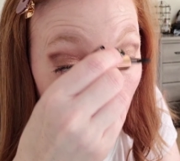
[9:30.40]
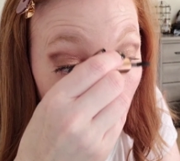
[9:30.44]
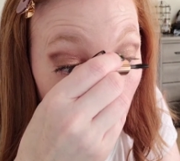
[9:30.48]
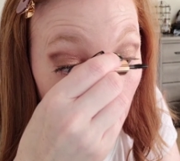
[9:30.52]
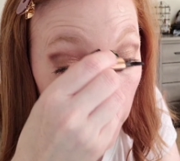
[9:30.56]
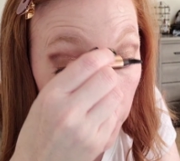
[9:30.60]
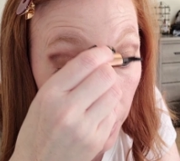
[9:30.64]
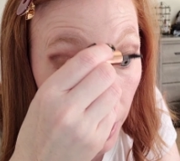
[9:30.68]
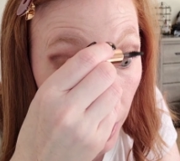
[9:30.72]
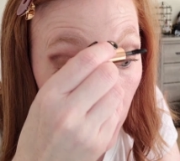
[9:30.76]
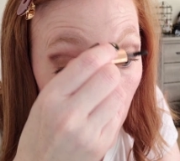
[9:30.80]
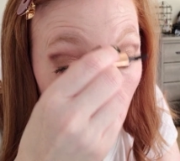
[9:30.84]

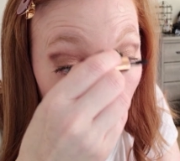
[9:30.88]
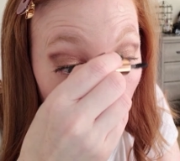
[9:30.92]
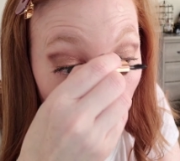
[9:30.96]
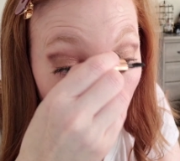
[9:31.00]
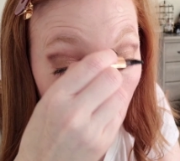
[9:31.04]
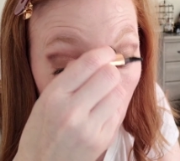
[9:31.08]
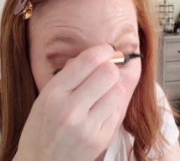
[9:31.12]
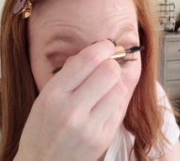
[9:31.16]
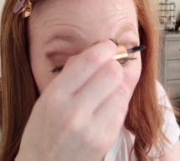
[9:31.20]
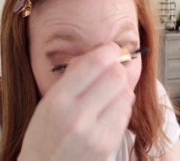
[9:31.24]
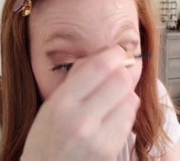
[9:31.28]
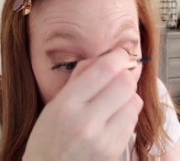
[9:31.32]

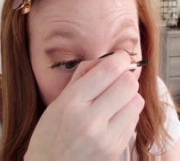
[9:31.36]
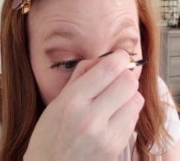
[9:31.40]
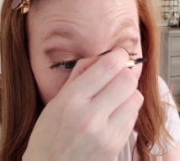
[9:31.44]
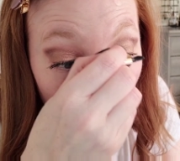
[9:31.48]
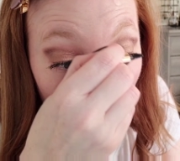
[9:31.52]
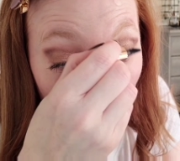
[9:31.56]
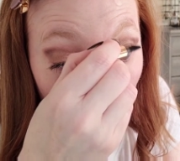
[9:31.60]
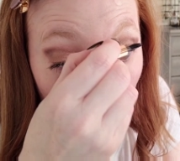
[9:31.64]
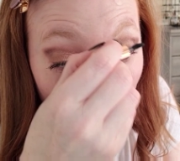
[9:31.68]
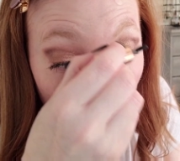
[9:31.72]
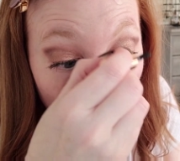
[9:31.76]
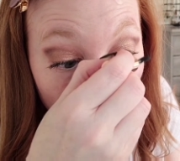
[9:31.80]
about
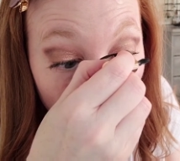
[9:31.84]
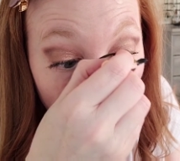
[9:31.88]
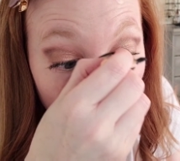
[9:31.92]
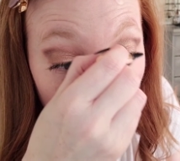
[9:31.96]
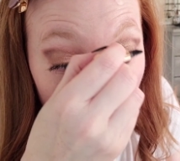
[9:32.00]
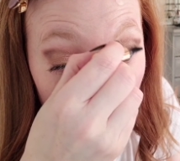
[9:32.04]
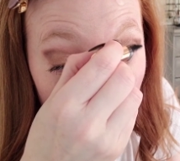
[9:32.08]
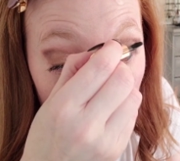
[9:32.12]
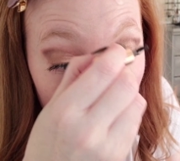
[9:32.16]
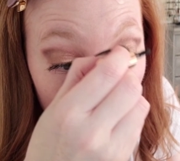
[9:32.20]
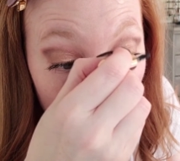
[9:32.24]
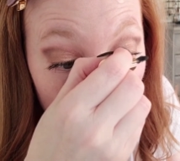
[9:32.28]
your
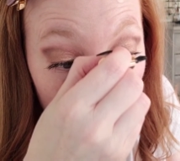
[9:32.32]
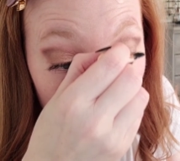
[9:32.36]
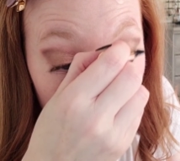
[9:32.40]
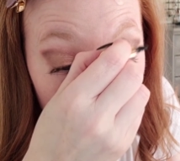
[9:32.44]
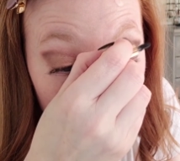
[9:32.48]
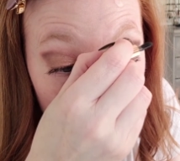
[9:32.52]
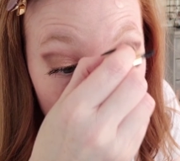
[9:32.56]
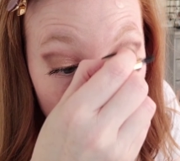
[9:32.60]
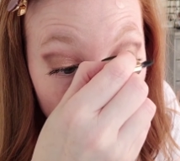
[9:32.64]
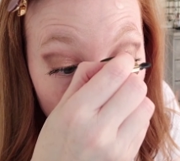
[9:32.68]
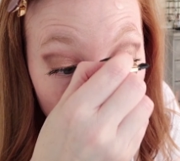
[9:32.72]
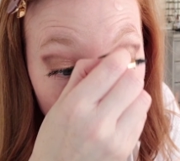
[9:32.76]
uh,
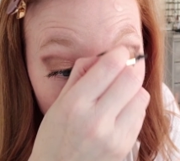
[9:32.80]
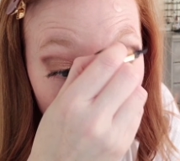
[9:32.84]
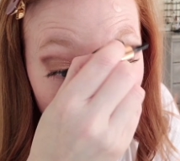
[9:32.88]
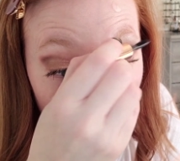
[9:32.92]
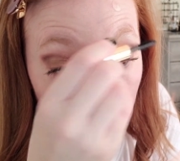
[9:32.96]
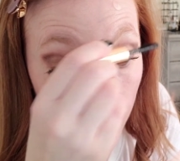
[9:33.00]
treatment journey.